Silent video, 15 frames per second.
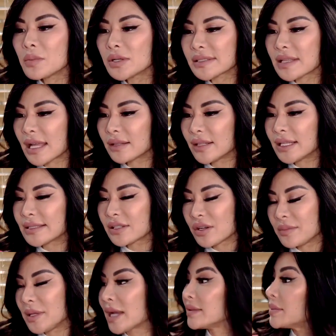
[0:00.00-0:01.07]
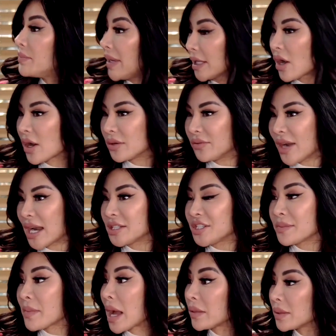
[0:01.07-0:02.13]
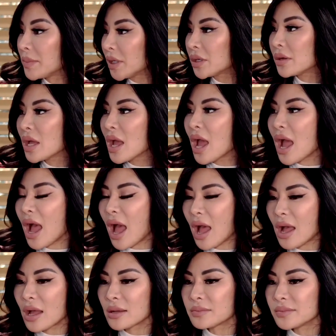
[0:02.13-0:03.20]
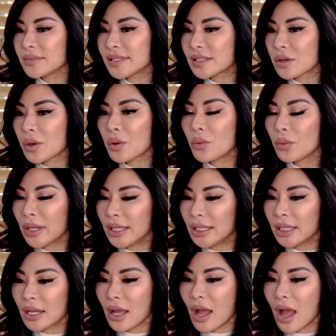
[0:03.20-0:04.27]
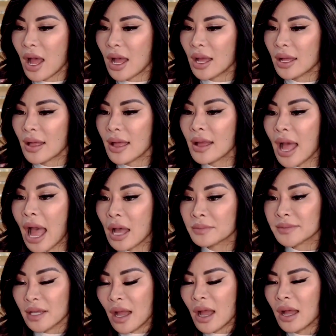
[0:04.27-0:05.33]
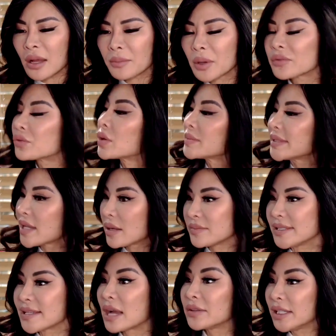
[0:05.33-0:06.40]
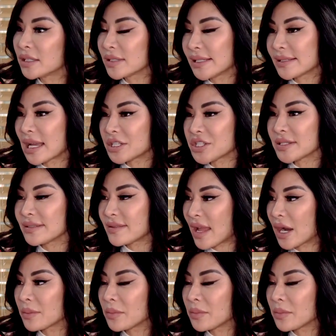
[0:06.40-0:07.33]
most likely it's going to be at the Big Heart Ranch in Malibu. Okay. Oh, um, so we uh, uh, uh, performed some sound healing sessions there